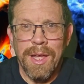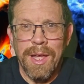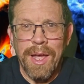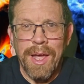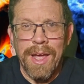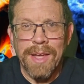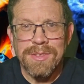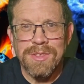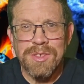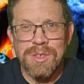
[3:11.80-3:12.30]

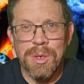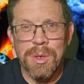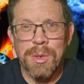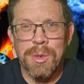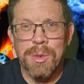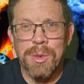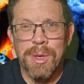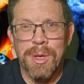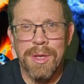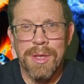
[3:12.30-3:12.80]
And
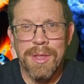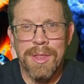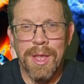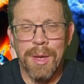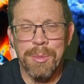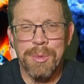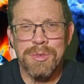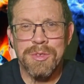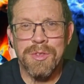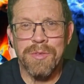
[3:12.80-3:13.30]
so that
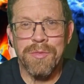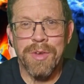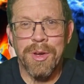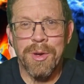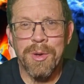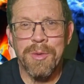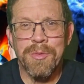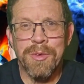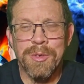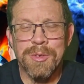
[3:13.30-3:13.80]
was the
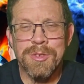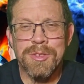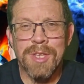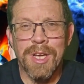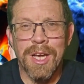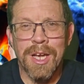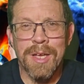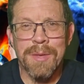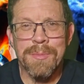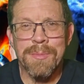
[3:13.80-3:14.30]
very first
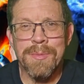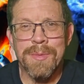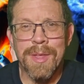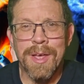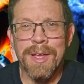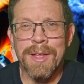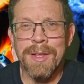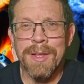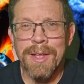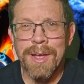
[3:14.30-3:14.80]
time
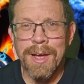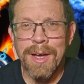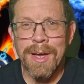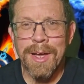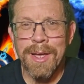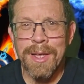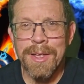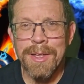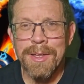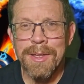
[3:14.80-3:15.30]
that
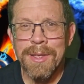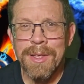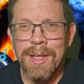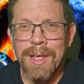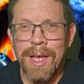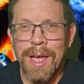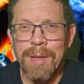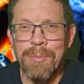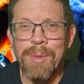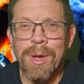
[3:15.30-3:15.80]
I
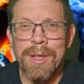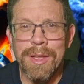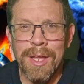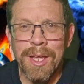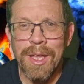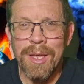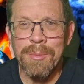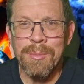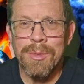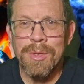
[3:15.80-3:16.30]
had my
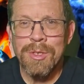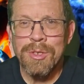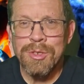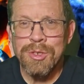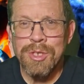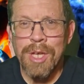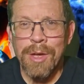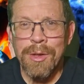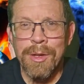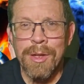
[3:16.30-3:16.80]
name
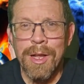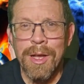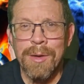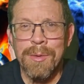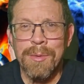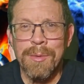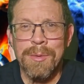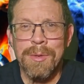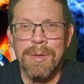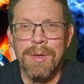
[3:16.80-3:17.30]
shouted
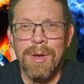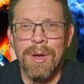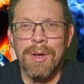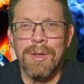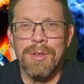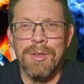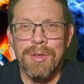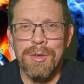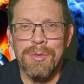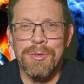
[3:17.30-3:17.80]
out
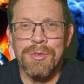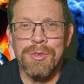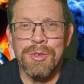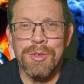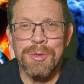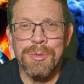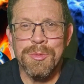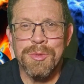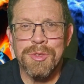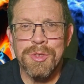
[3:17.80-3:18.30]
on
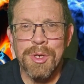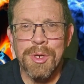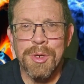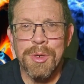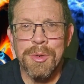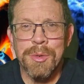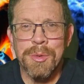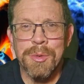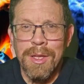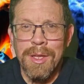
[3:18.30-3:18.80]
YouTube.
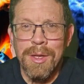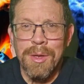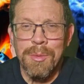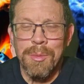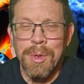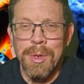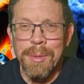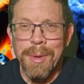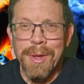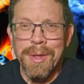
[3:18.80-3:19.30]
So
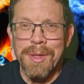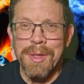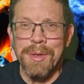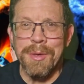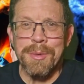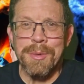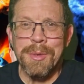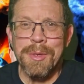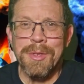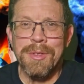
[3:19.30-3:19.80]
what about
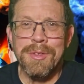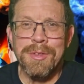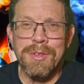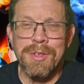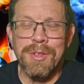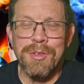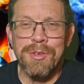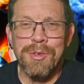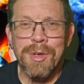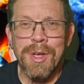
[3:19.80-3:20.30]
you?
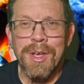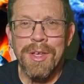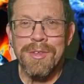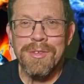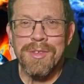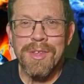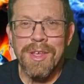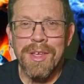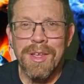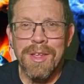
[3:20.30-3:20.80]
Did you guys
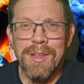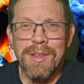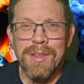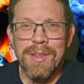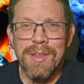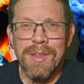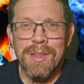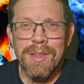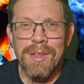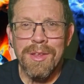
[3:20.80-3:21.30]
get
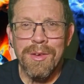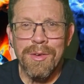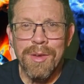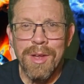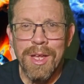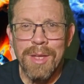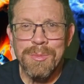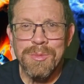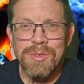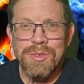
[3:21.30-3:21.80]
your
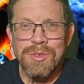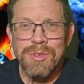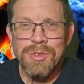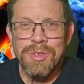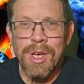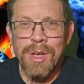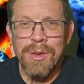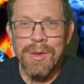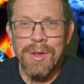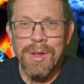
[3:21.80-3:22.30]
names
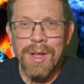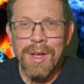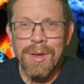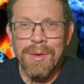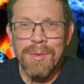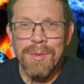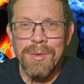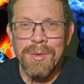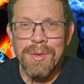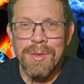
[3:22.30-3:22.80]
shouted
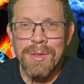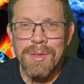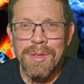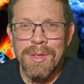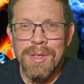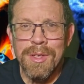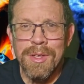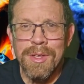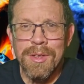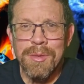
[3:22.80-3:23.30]
out
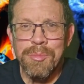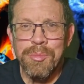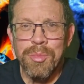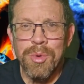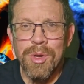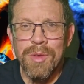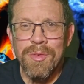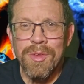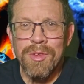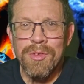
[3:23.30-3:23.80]
in a
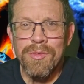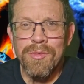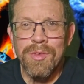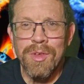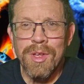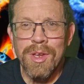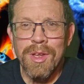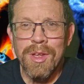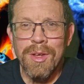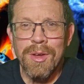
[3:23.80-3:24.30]
previous
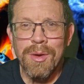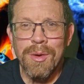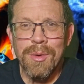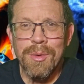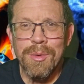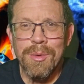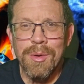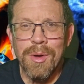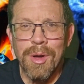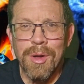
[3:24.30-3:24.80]

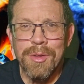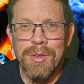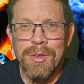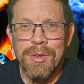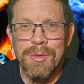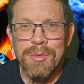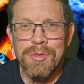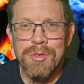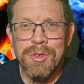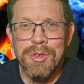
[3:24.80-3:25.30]
video on
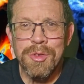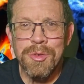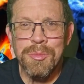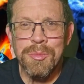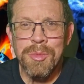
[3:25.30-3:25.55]
YouTube,